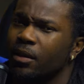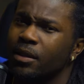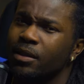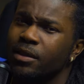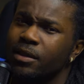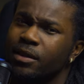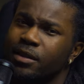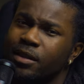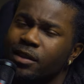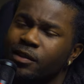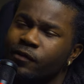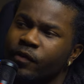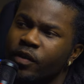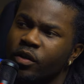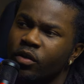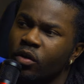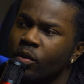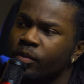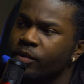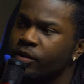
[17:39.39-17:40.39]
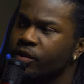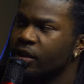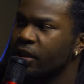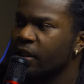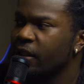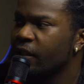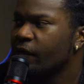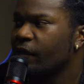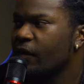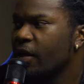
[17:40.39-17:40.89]
This this video almost
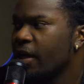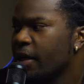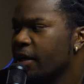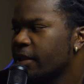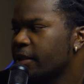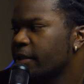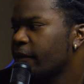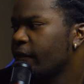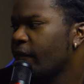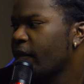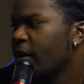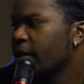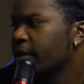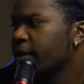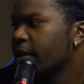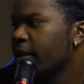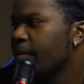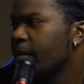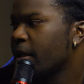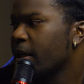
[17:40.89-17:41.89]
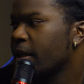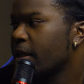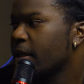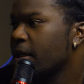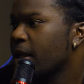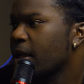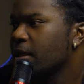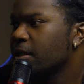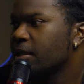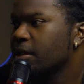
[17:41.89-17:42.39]
solidified the fact that, man, a
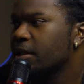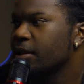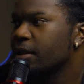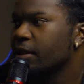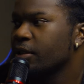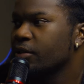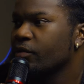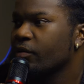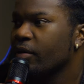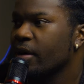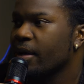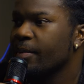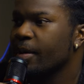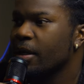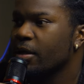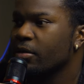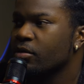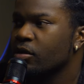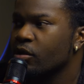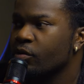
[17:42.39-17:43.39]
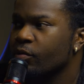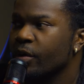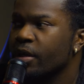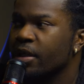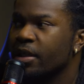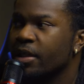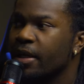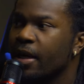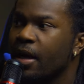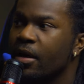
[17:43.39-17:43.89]
lot of these Instagram models are
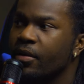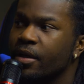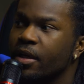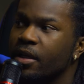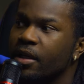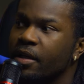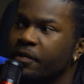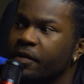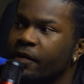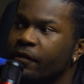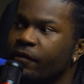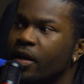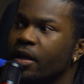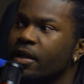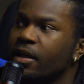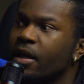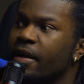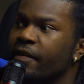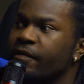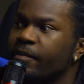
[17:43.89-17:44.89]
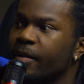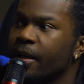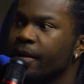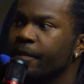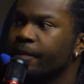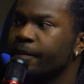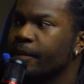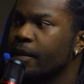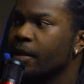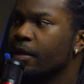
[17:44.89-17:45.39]
really li out here living a fake life, man.
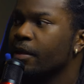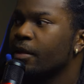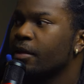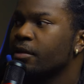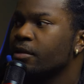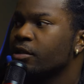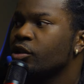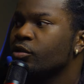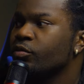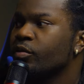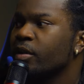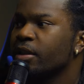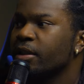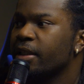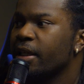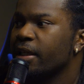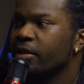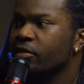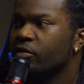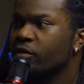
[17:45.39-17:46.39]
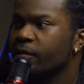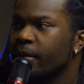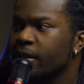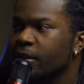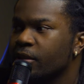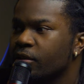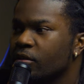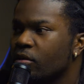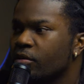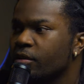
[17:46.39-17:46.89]
She's really taking those
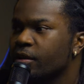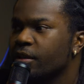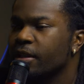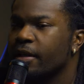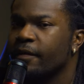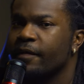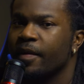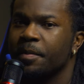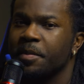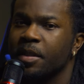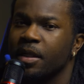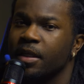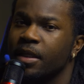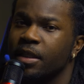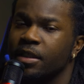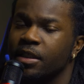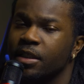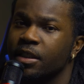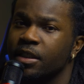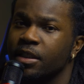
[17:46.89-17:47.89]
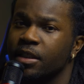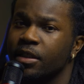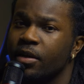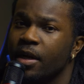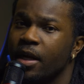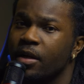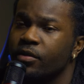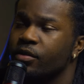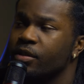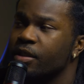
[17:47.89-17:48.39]
pictures, all this stuff. I'm thinking that she's in her
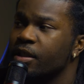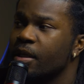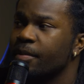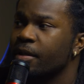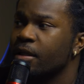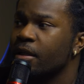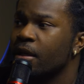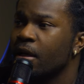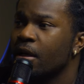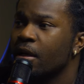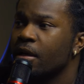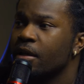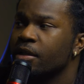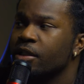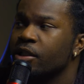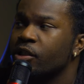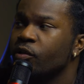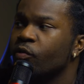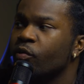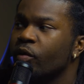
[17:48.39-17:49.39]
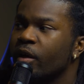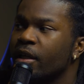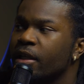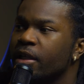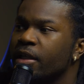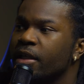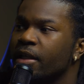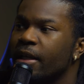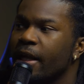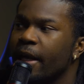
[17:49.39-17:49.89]
house or something. She
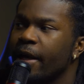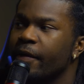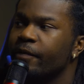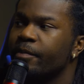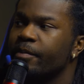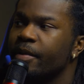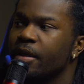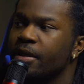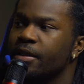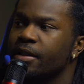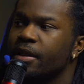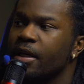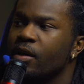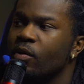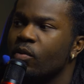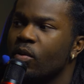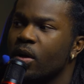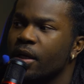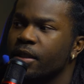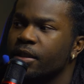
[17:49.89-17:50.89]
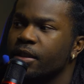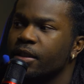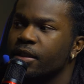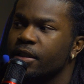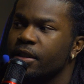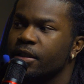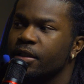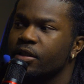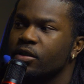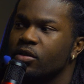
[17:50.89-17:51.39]
really left P J
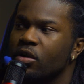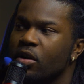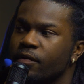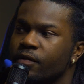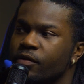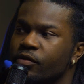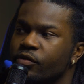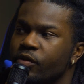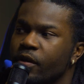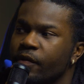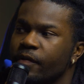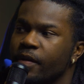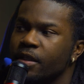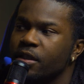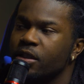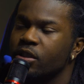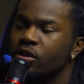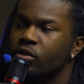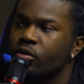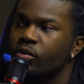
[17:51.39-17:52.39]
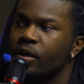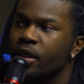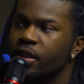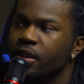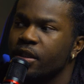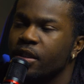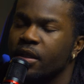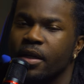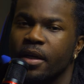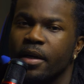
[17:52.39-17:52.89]
Washington just off the strength that she knew that
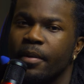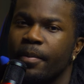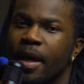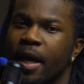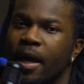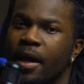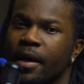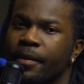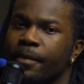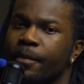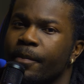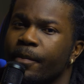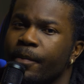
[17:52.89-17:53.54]
she can get a bag.